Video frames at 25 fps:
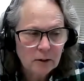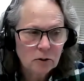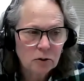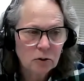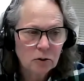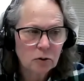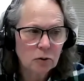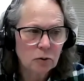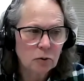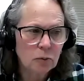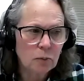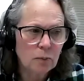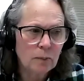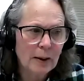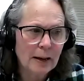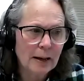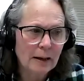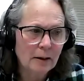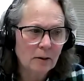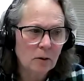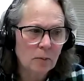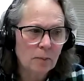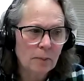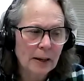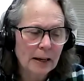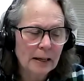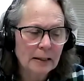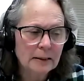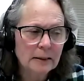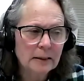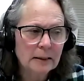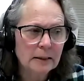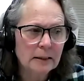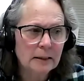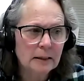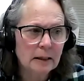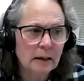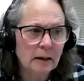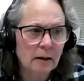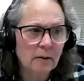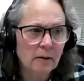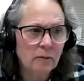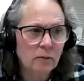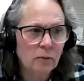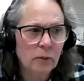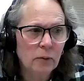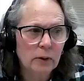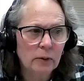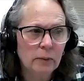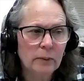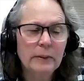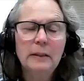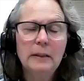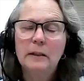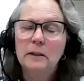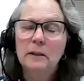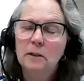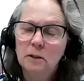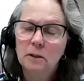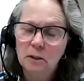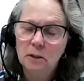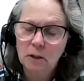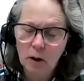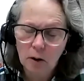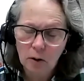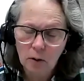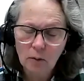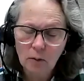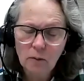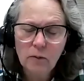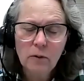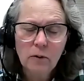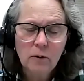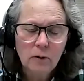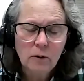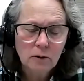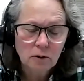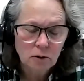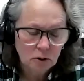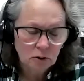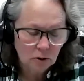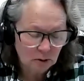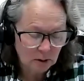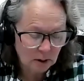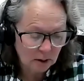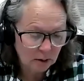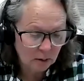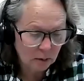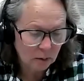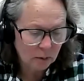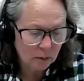to make the basis of what do we need to know in